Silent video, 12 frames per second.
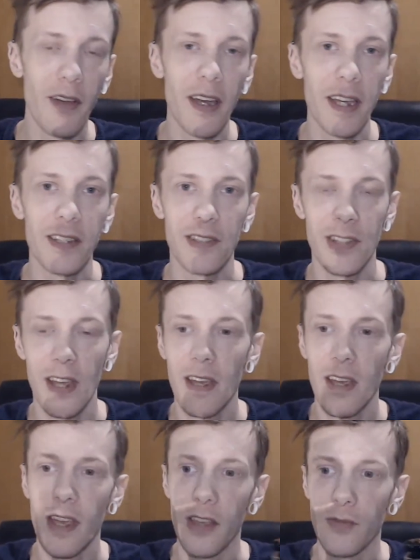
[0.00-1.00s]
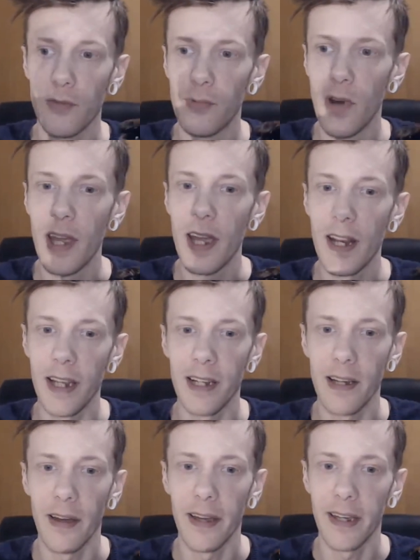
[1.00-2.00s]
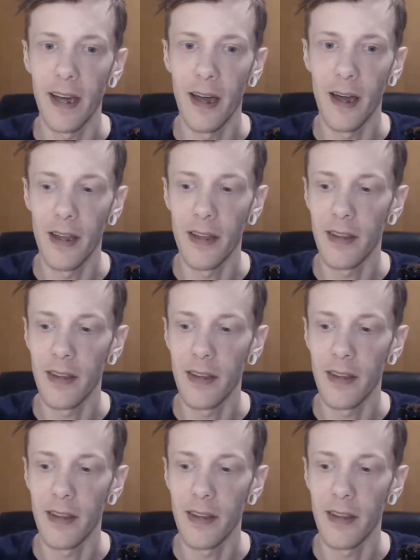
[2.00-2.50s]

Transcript: It's it's really like uh,